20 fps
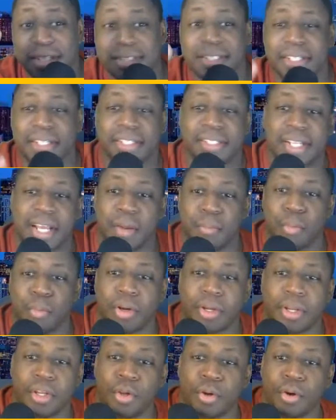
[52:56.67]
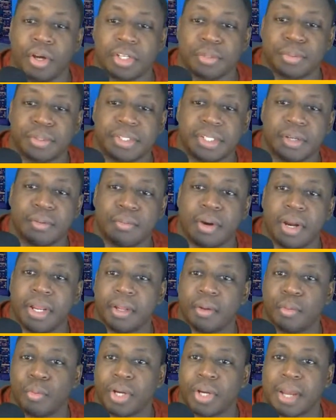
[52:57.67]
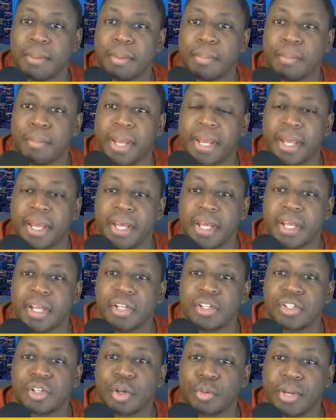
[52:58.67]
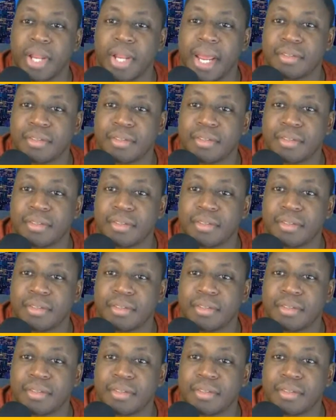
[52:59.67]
in the stock market. You're 100% right. We're coming back. So now